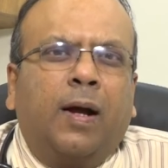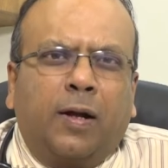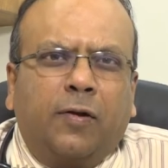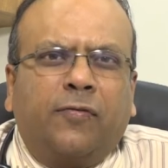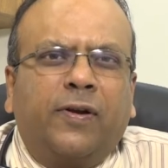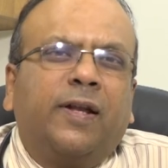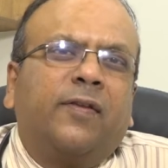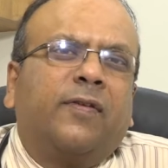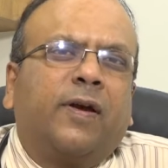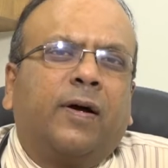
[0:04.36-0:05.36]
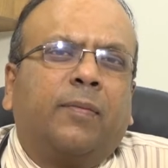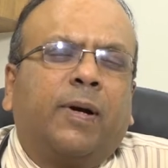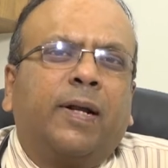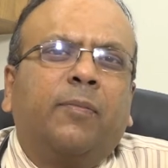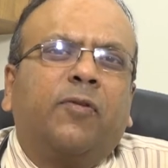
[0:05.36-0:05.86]
Hello friends,
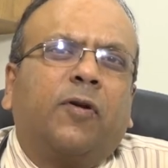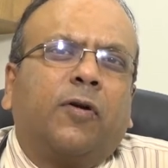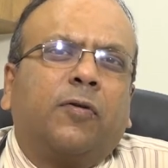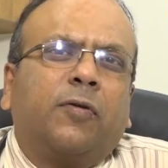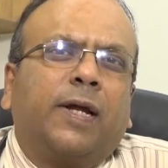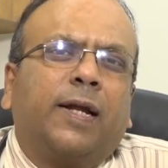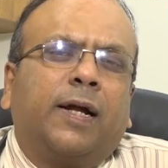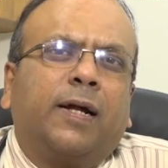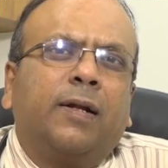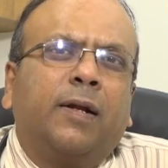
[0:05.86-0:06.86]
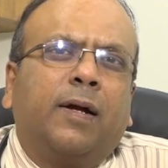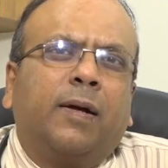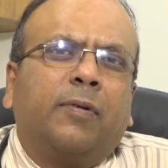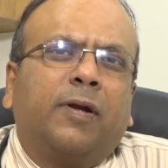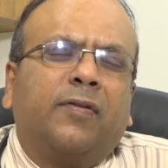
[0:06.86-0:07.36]
my name is Dr.Udai Lal.
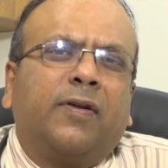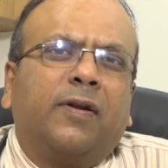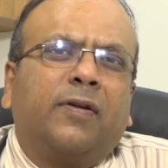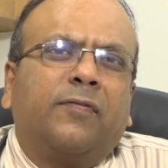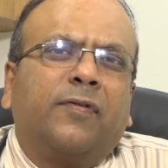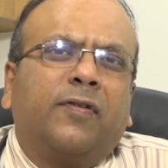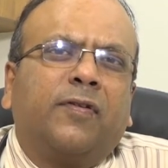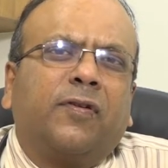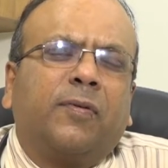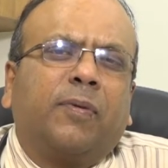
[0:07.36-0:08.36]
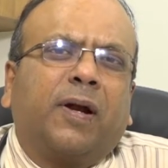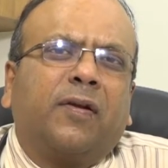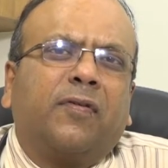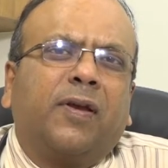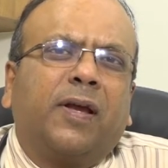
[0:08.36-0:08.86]
I'm a consultant physician
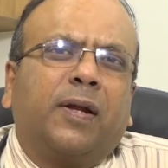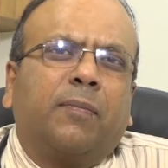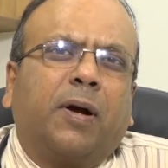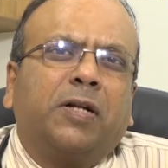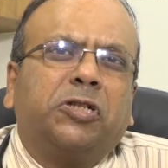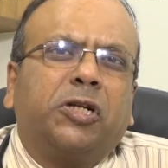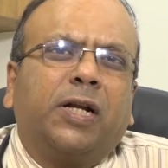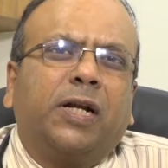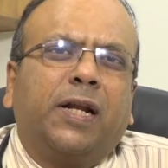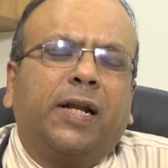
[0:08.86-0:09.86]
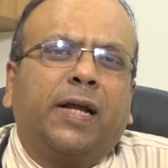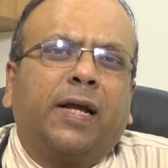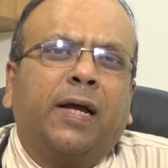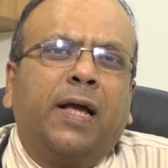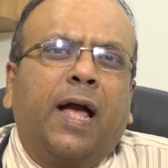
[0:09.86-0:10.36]
practicing at Manchay Clinic
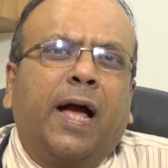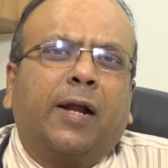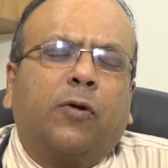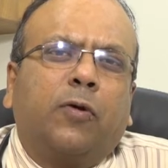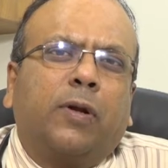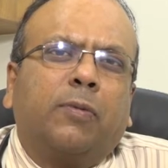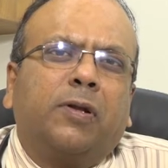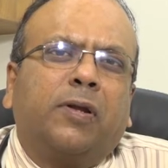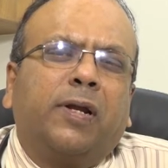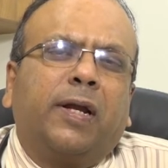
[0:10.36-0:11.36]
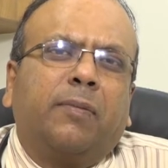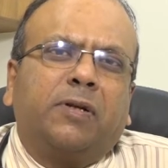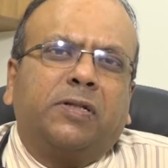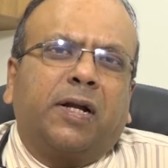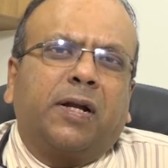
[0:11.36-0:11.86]
at road number 3 at
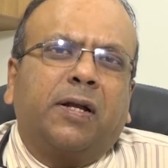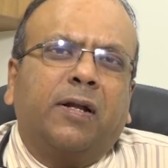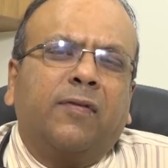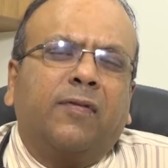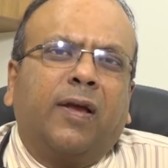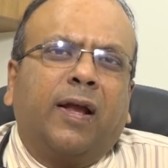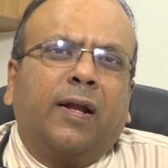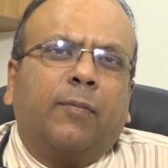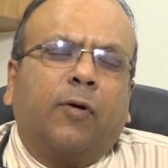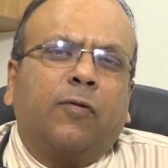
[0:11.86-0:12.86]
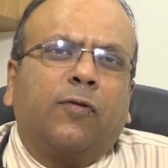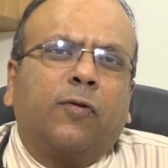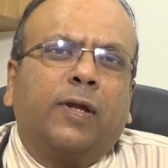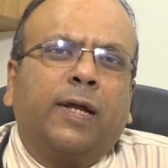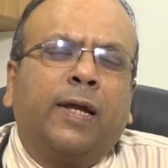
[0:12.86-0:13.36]
Banjara Hills, and I'm
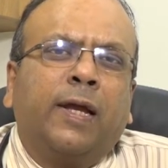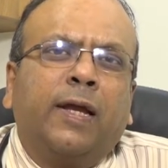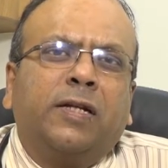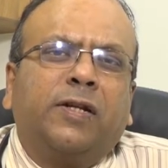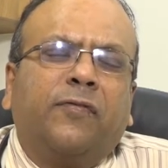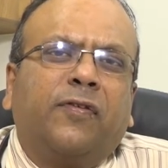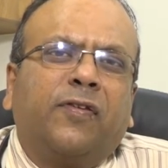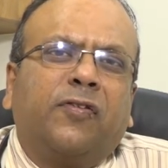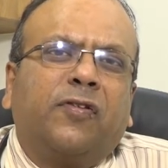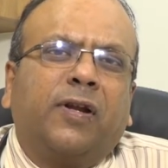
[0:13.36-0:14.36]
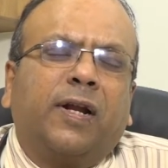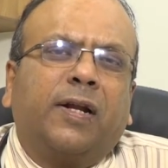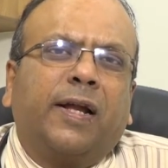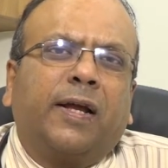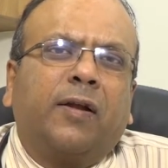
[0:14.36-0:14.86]
also the chief physician
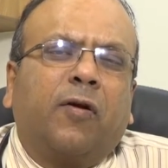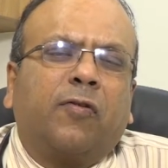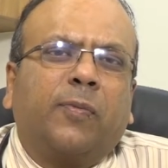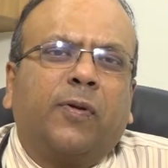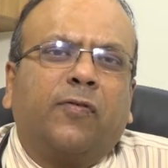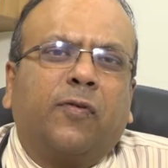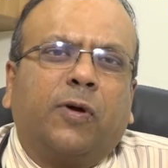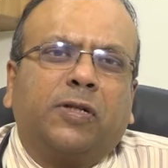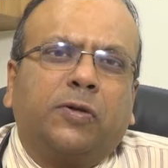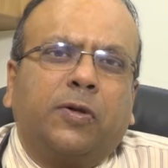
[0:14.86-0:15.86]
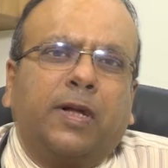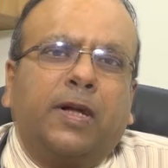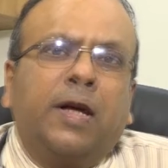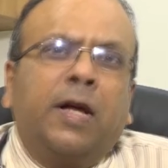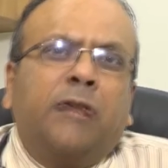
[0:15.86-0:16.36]
at Deccan Hospital, Somajiguda.
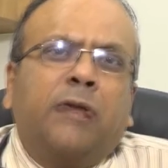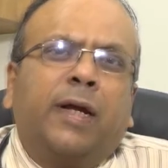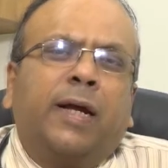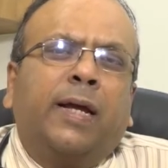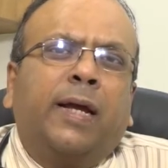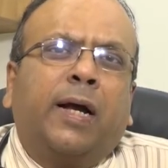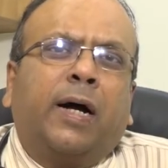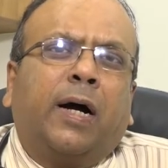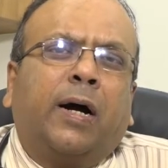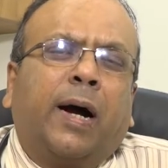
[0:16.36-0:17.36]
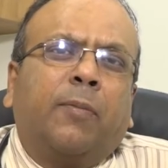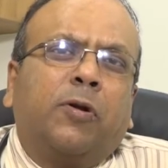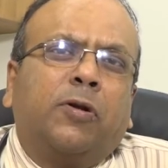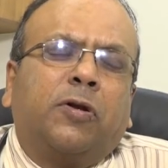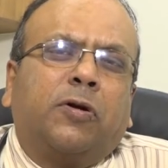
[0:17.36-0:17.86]
Today, I'm
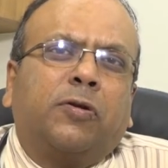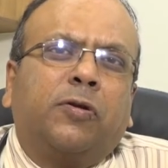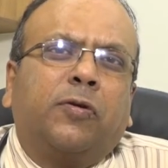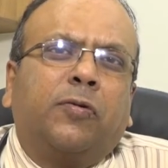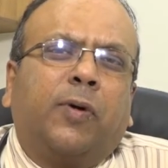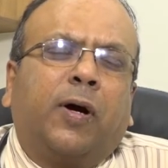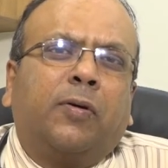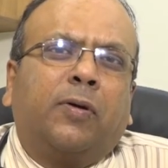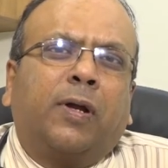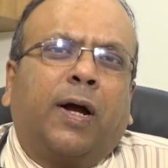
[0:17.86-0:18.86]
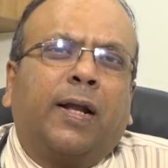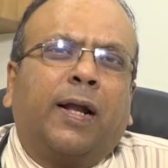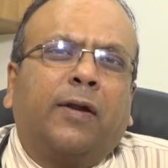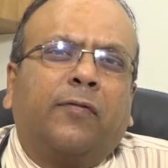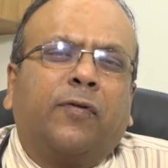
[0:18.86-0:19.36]
going to talk to you about,
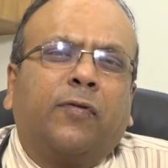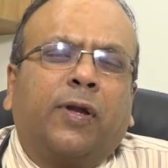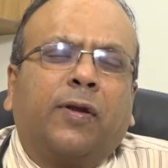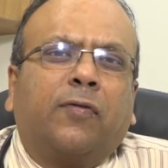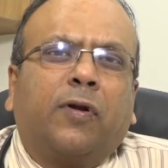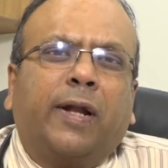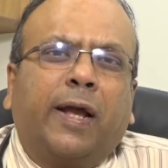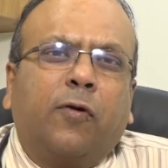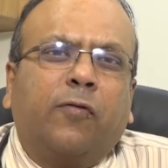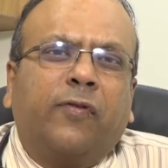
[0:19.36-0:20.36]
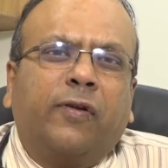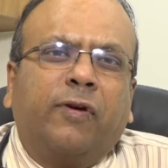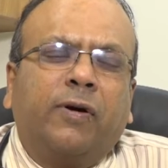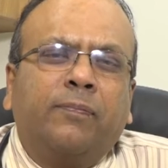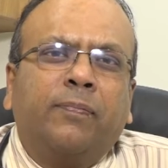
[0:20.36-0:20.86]
highlight a few things on dengue
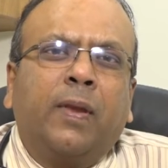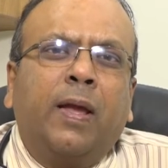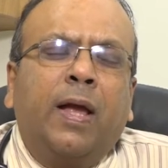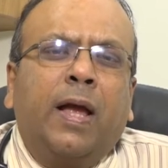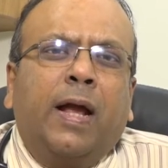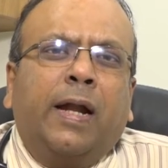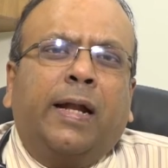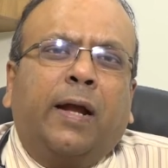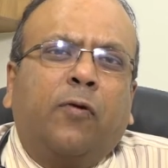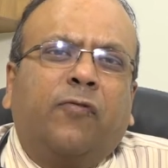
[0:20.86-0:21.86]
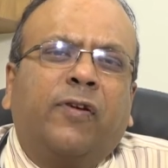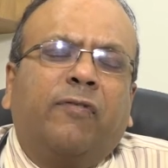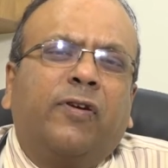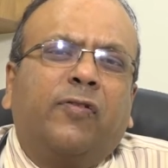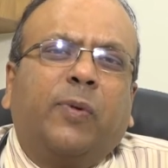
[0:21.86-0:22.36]
fever. Dengue
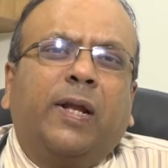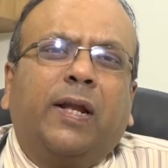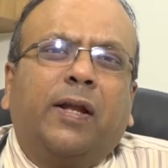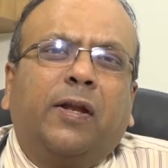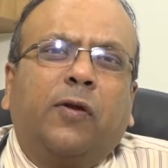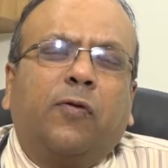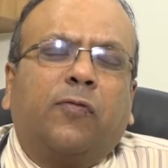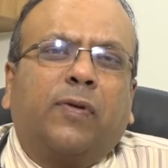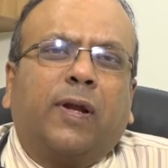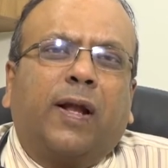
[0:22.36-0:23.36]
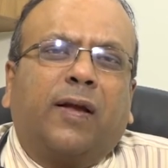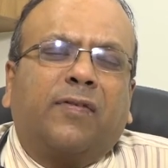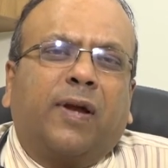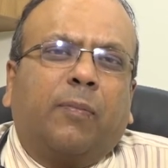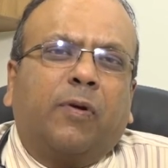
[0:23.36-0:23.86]
fever has been in the news for the
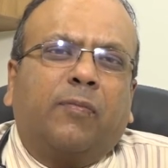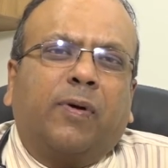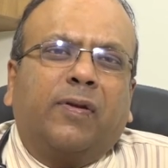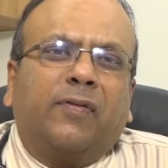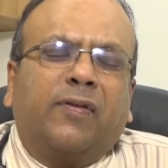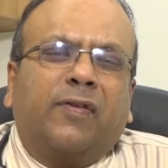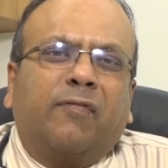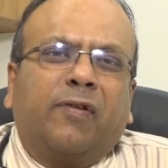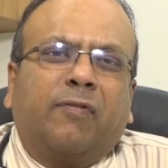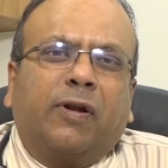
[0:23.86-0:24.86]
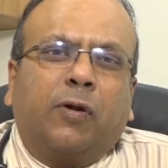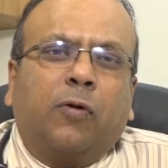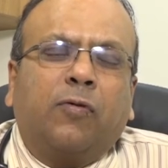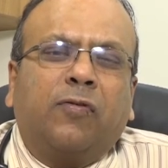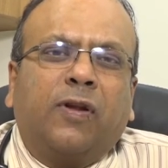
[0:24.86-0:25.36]
last couple of months, as everyone
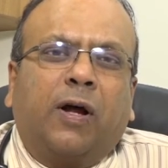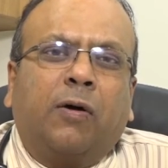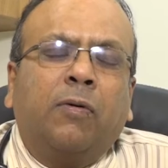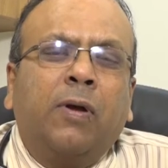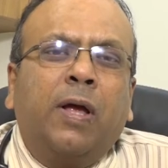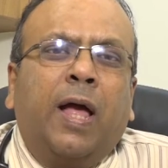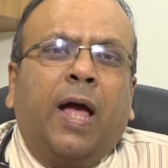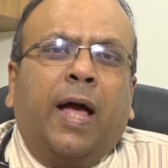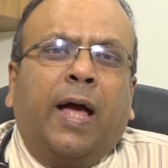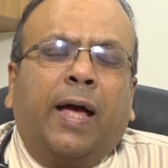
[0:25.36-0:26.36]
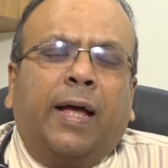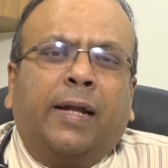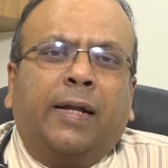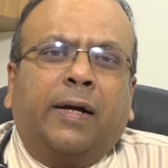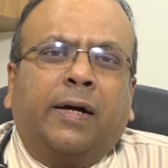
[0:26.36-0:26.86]
knows now,
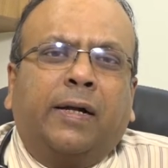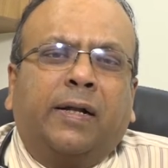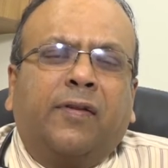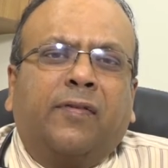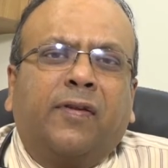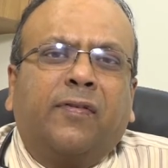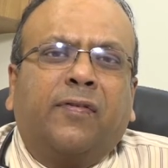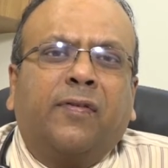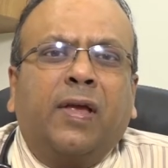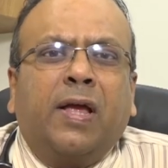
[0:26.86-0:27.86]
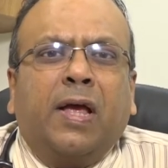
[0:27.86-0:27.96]
and this is